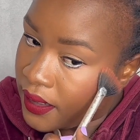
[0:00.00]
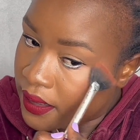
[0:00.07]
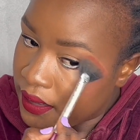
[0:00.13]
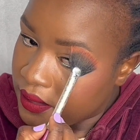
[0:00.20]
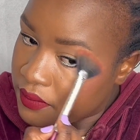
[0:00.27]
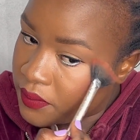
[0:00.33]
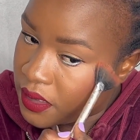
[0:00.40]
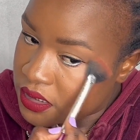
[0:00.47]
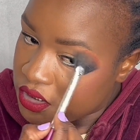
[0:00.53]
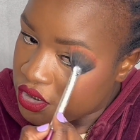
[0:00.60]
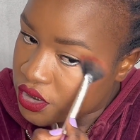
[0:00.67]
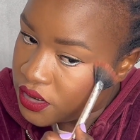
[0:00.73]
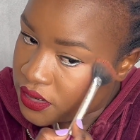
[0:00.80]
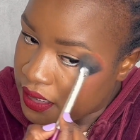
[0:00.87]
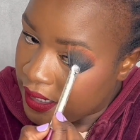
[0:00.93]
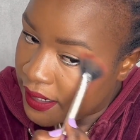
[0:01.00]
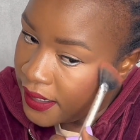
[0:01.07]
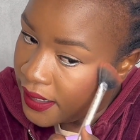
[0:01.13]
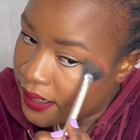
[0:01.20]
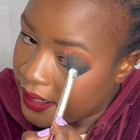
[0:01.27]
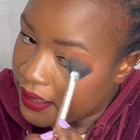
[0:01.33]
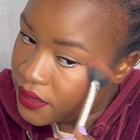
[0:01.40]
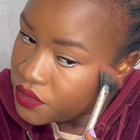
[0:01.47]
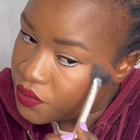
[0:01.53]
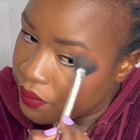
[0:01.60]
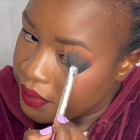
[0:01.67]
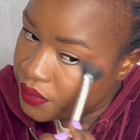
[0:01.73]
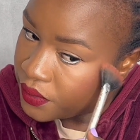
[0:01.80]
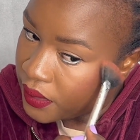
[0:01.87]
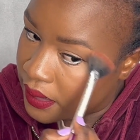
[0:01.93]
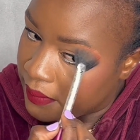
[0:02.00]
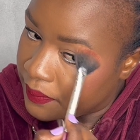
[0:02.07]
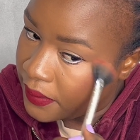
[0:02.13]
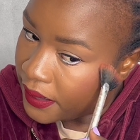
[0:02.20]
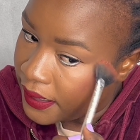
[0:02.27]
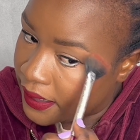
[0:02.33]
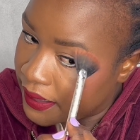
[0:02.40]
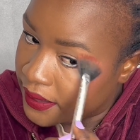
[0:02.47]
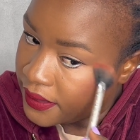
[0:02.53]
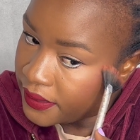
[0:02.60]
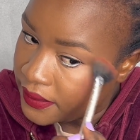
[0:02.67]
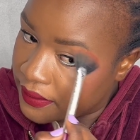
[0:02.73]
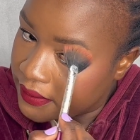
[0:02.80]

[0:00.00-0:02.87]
It must just highlight when you apply.